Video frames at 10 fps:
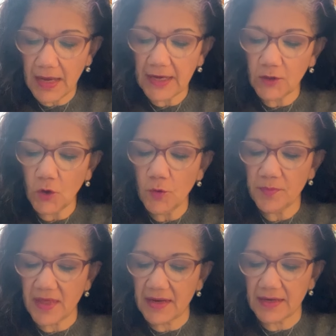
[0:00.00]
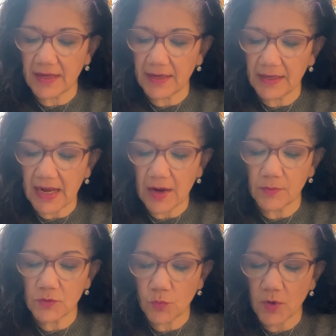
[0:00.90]
At home that night, I
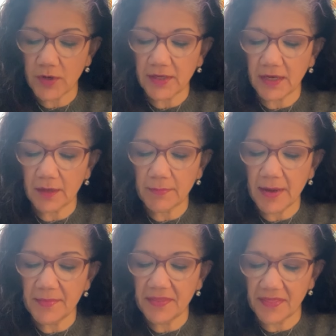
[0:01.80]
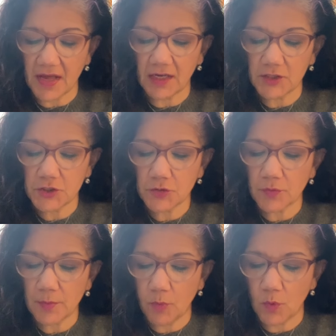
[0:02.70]
was working on my mythology
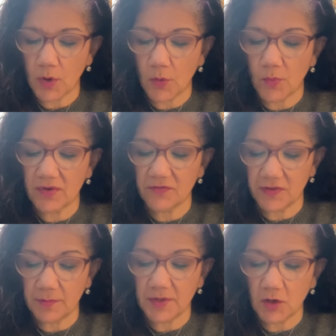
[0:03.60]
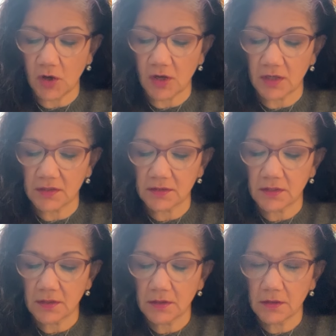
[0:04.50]
report when Phoebe called.
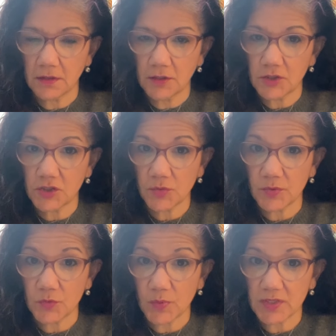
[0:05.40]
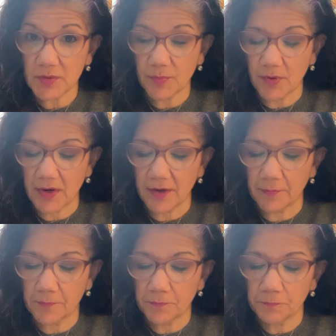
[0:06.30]
She was whispering.
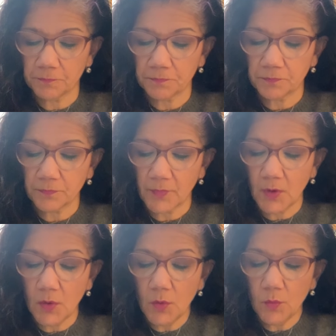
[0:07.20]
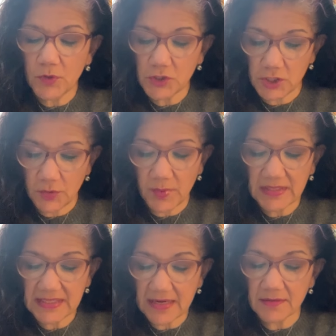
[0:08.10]
When she
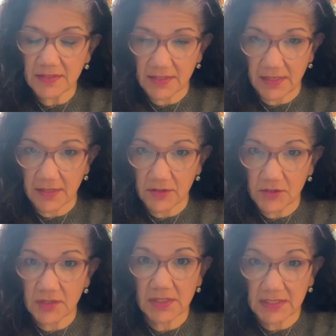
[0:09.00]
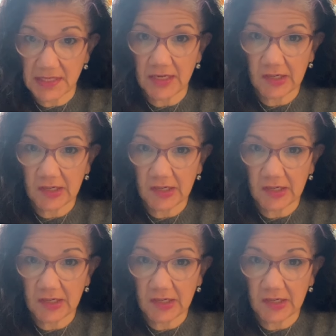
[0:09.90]
went downstairs to say